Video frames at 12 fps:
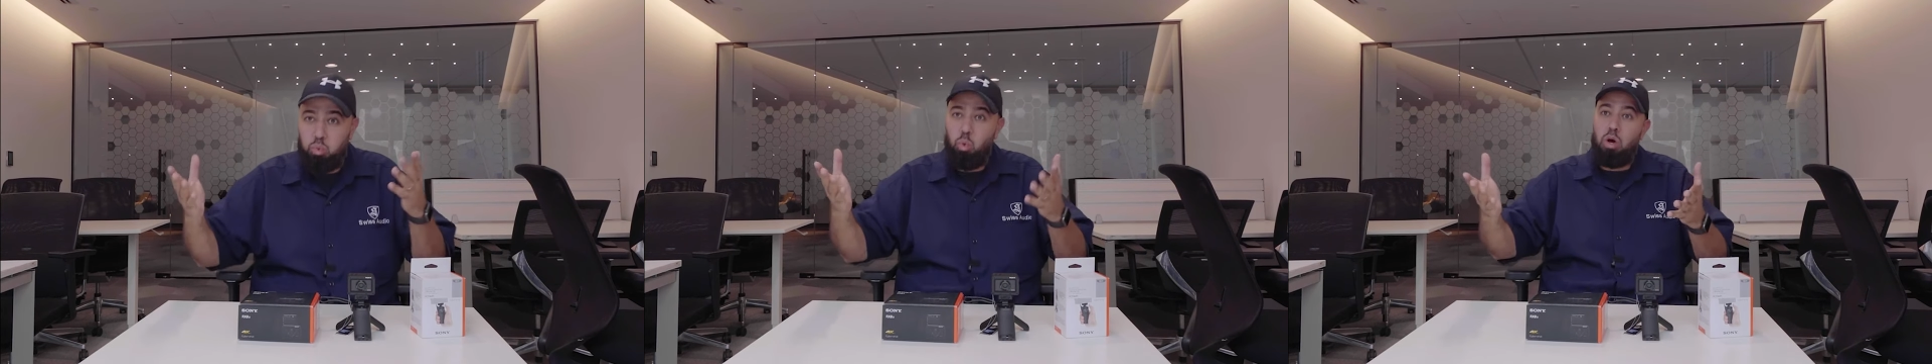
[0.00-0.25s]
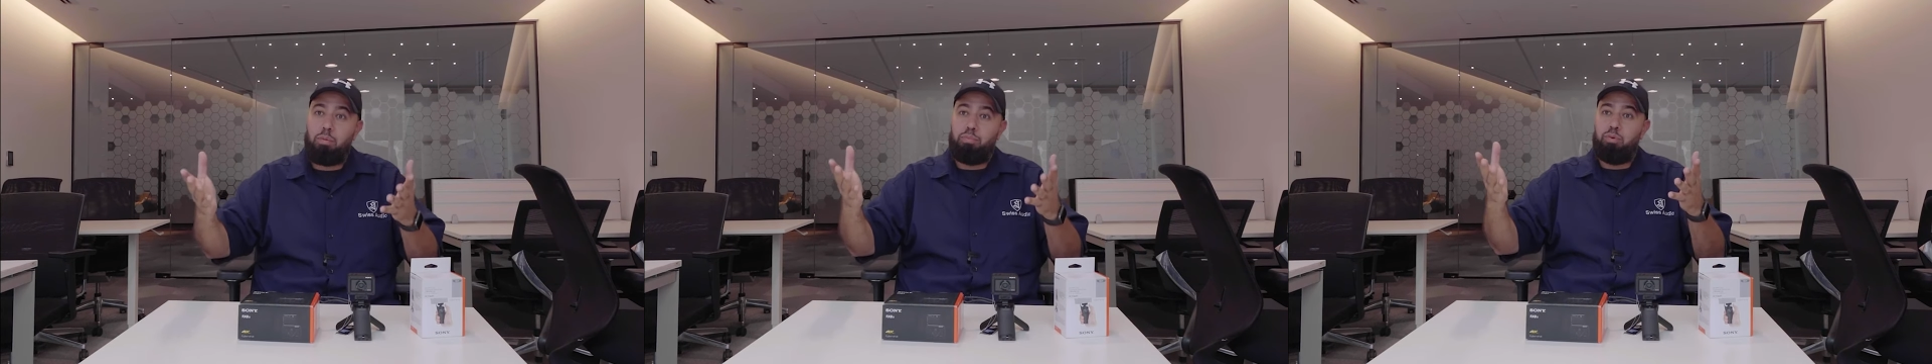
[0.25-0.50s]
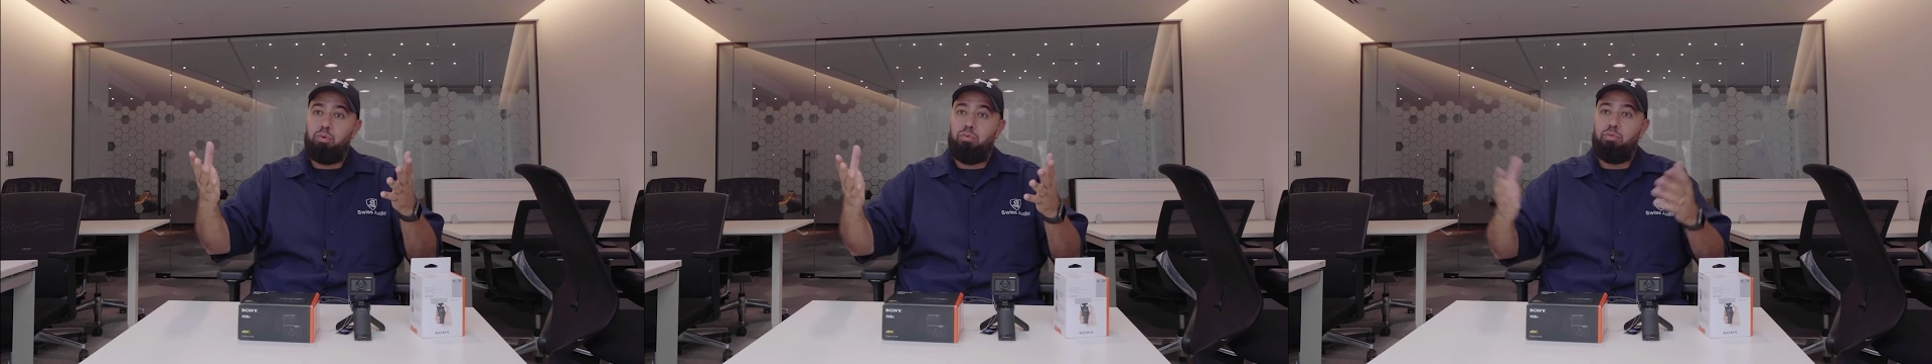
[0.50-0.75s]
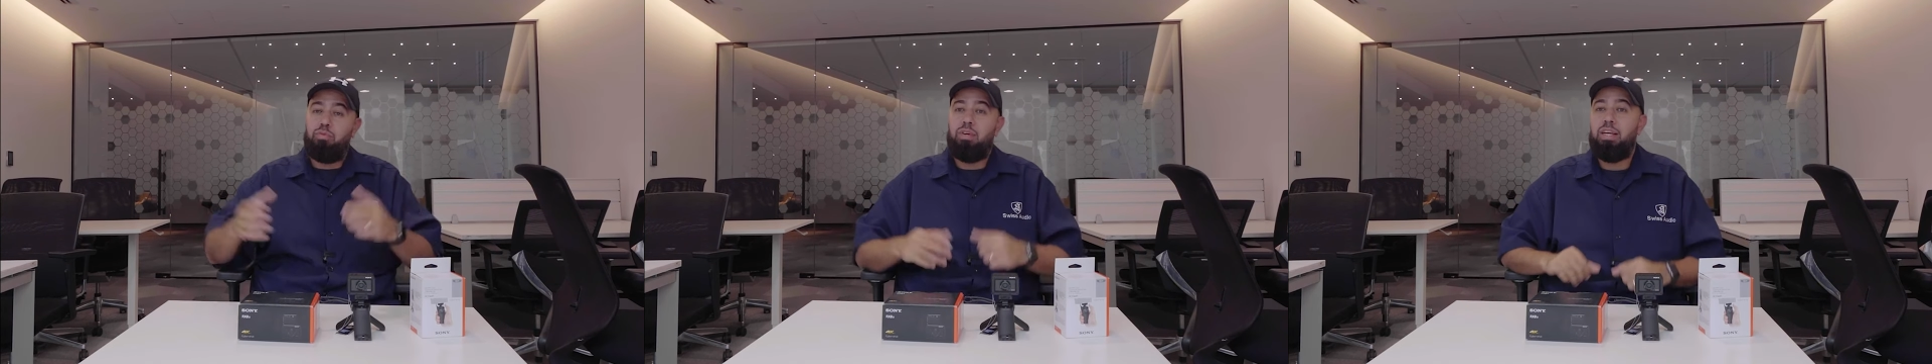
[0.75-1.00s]

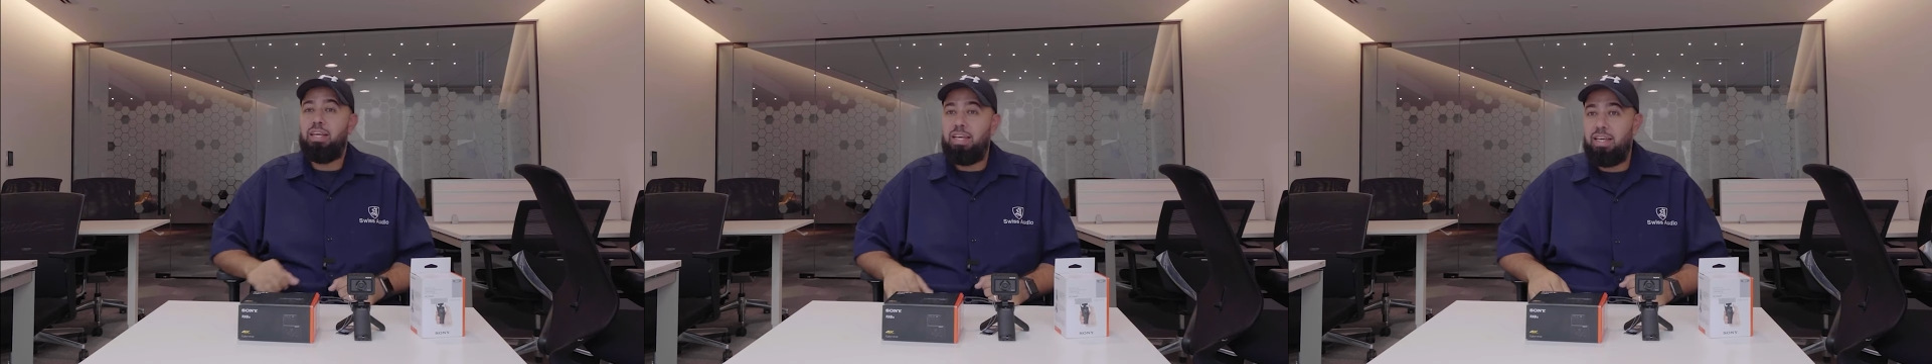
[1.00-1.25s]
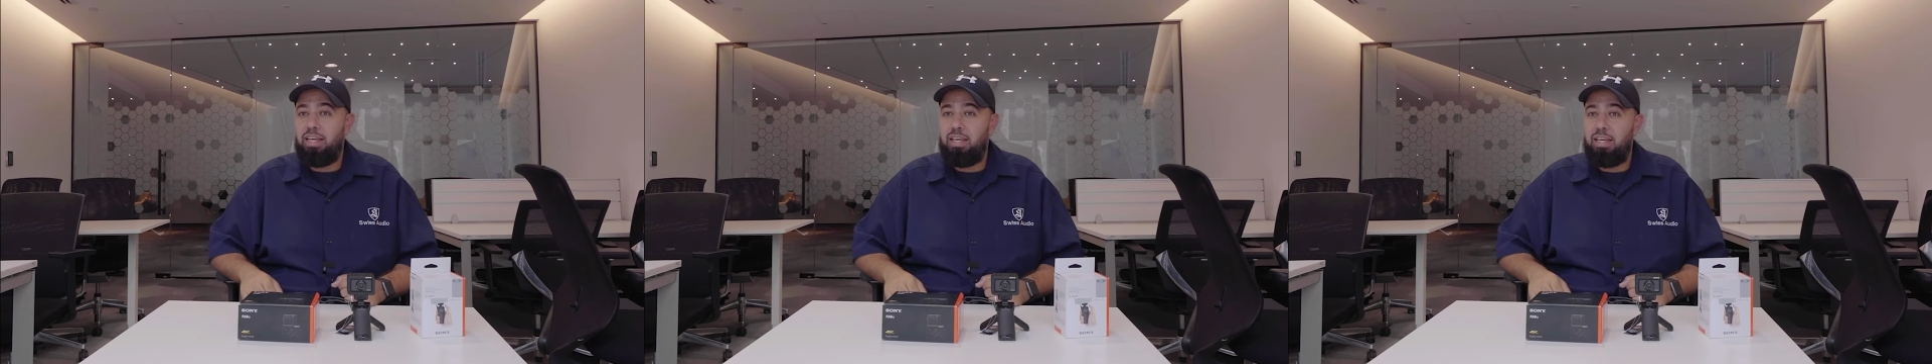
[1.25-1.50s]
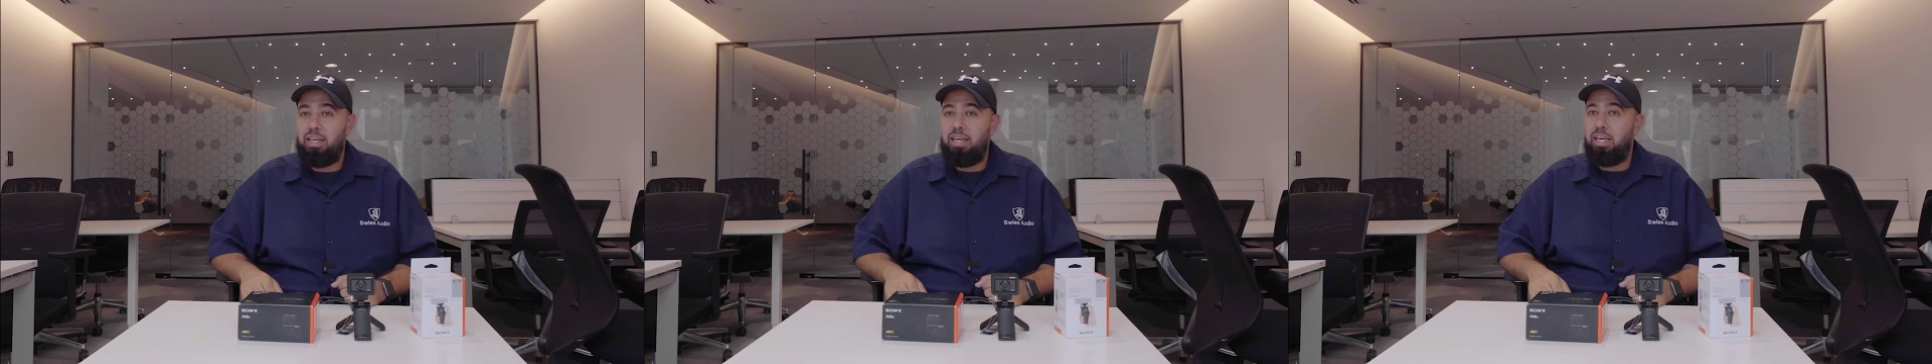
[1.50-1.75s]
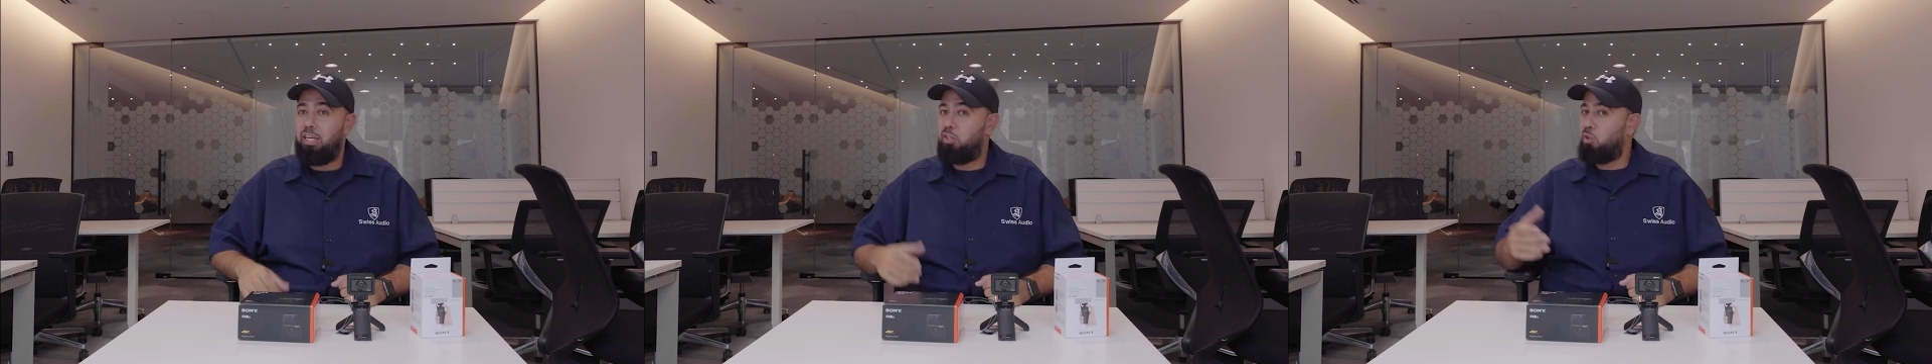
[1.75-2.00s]
waterproof.
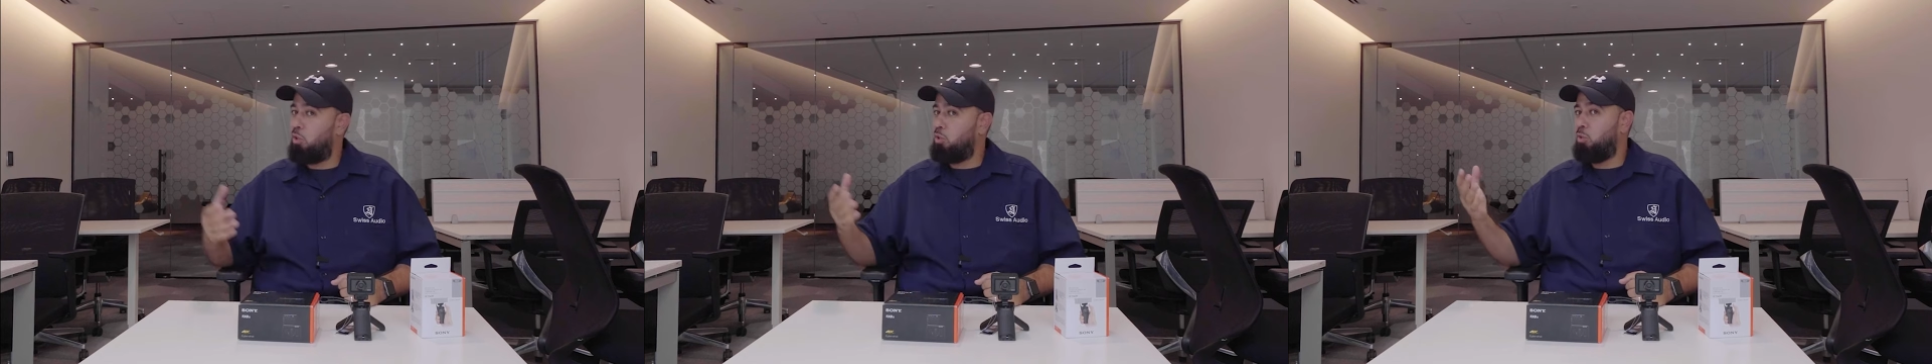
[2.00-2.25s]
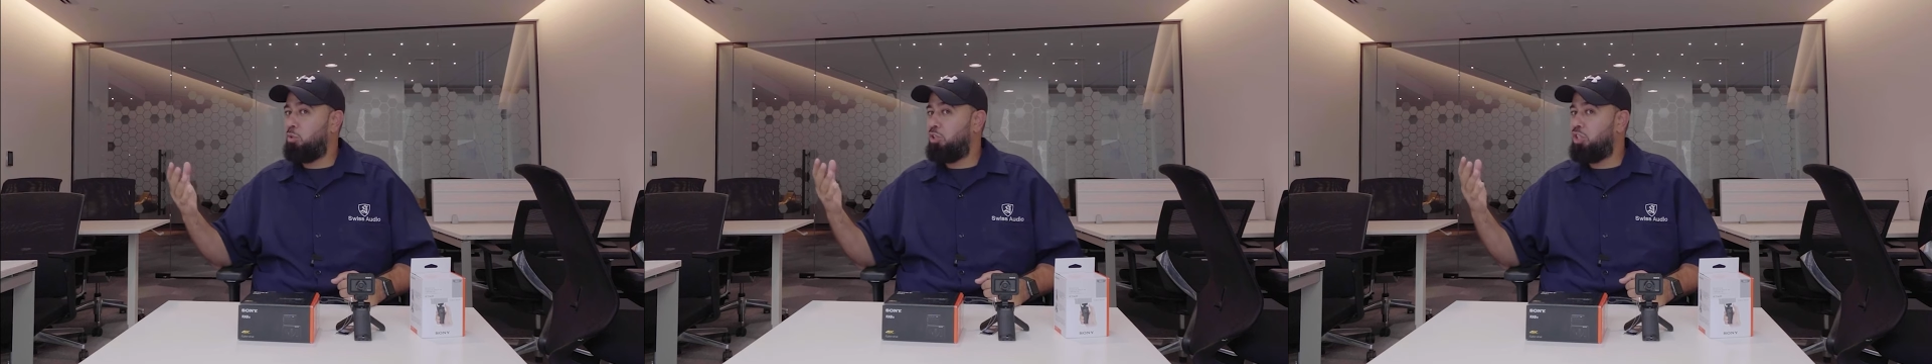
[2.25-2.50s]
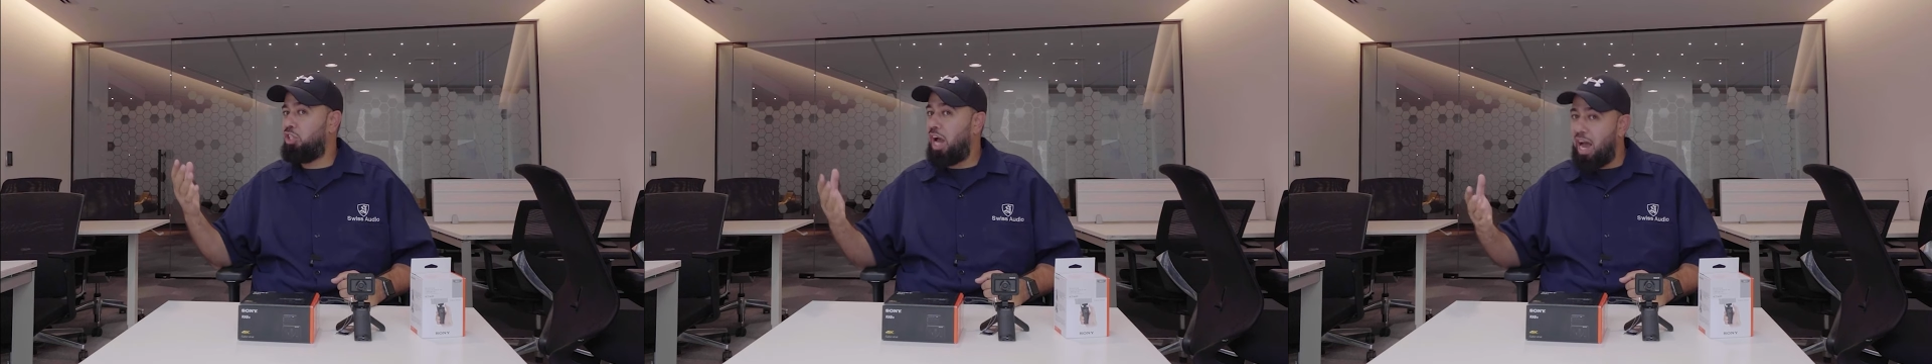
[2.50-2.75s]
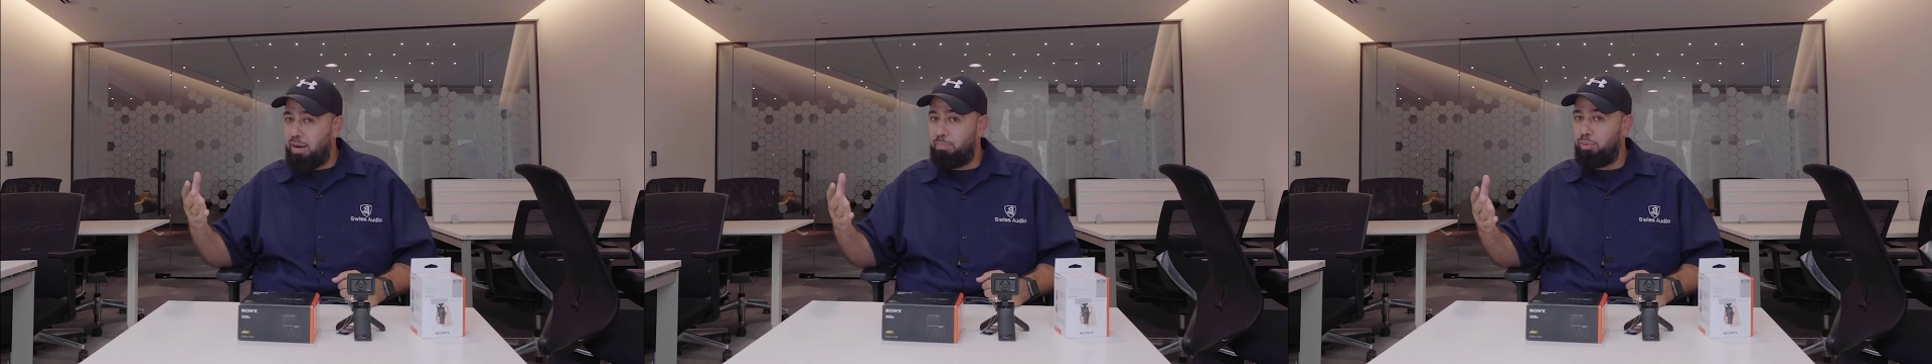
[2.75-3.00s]
It's also
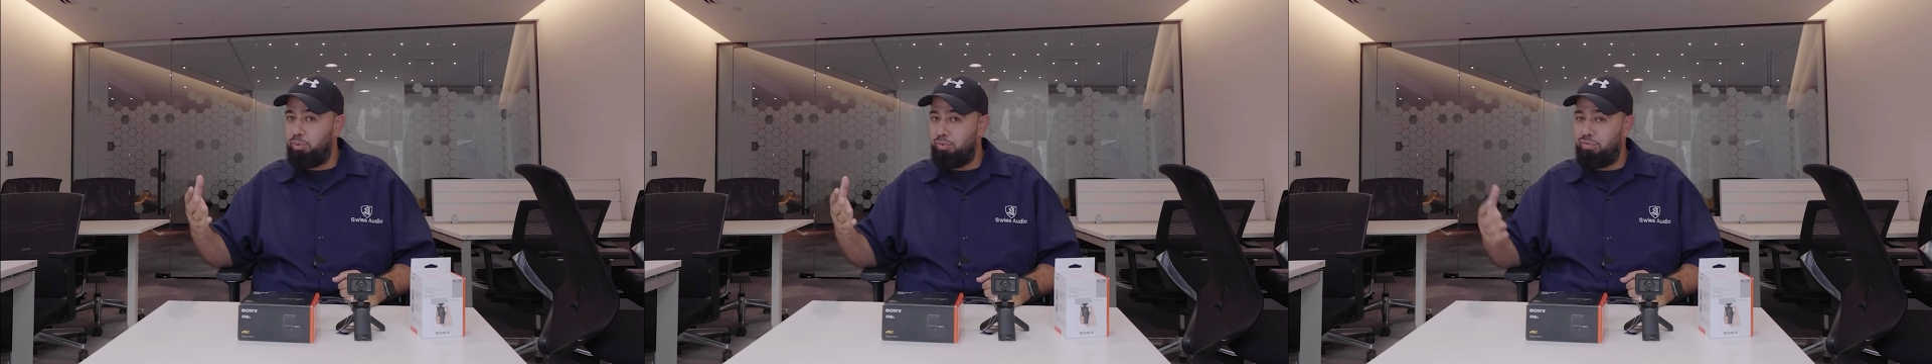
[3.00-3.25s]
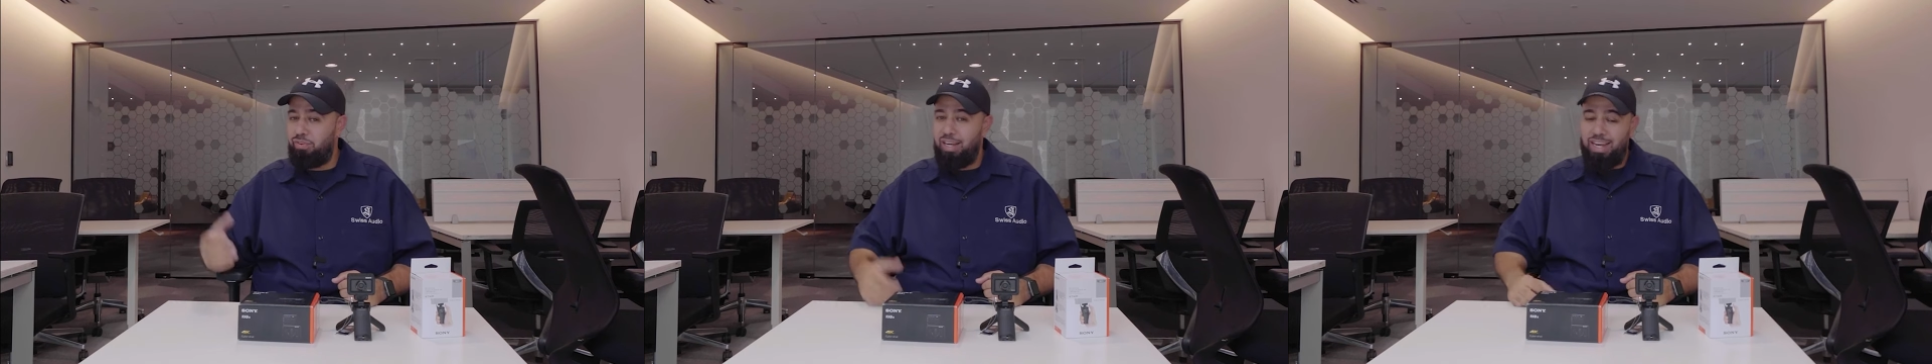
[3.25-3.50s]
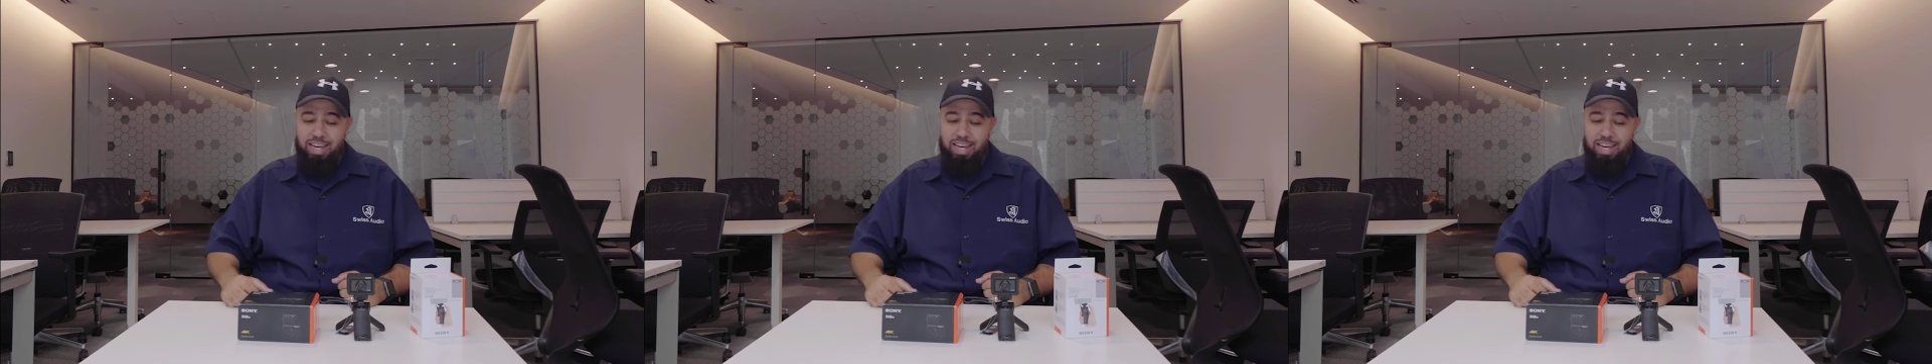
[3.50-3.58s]
shockproof